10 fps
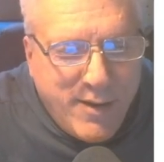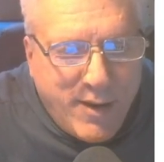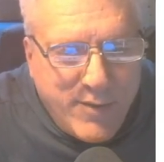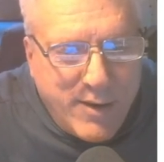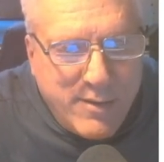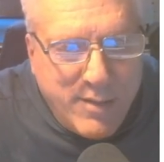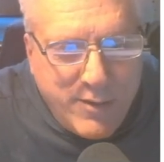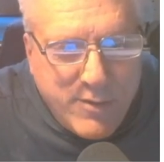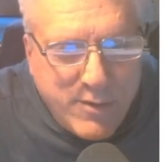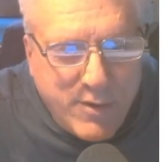I've got a
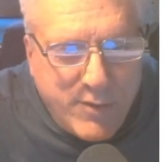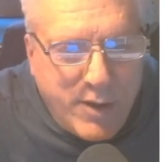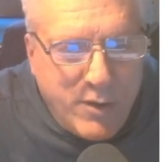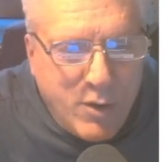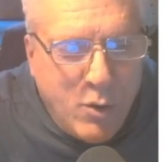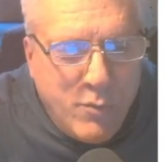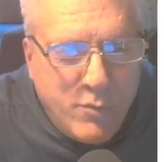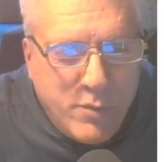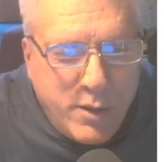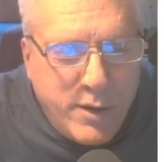cluster. I've got no
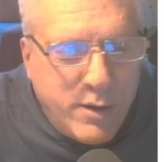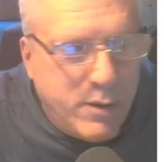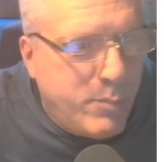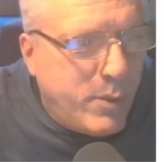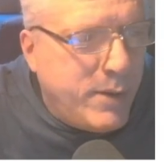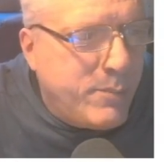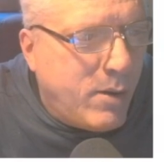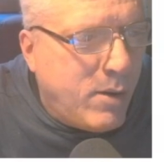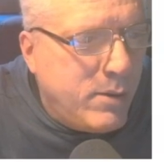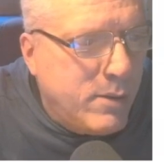clear break
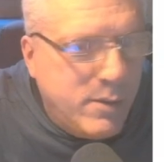ball,